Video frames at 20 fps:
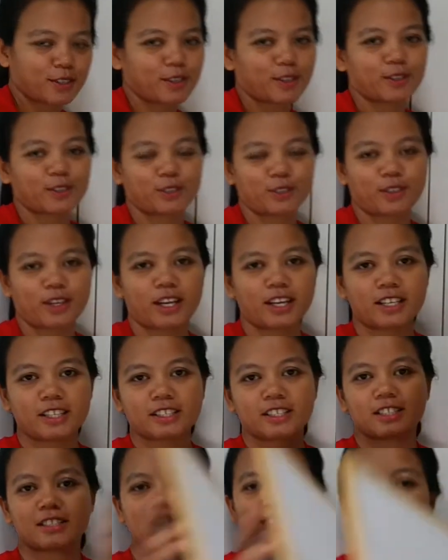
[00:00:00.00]

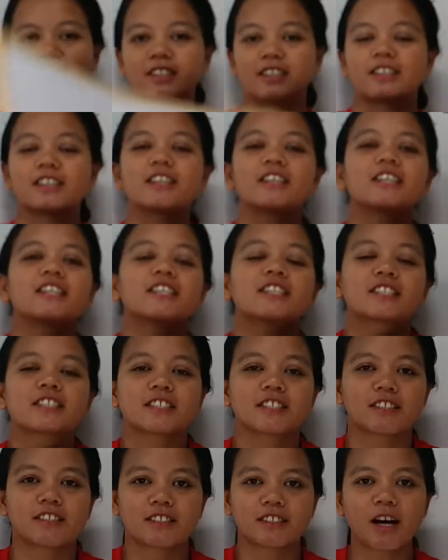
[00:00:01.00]
Today's
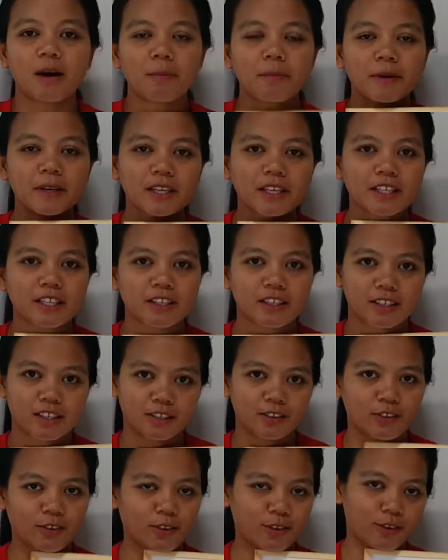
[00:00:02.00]
topic
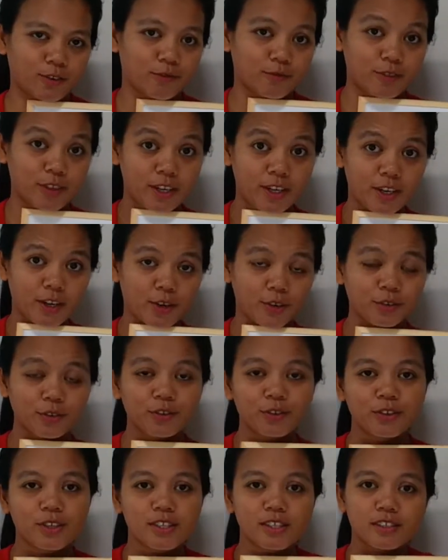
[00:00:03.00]
or video
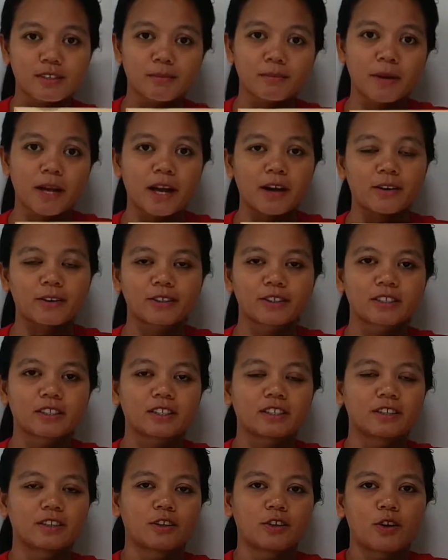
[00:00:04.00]
is about
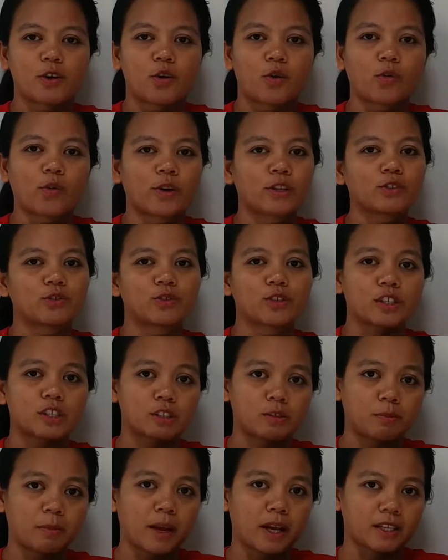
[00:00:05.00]
what to
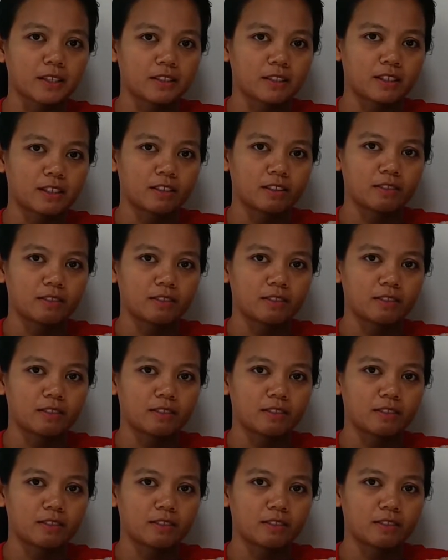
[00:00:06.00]
expect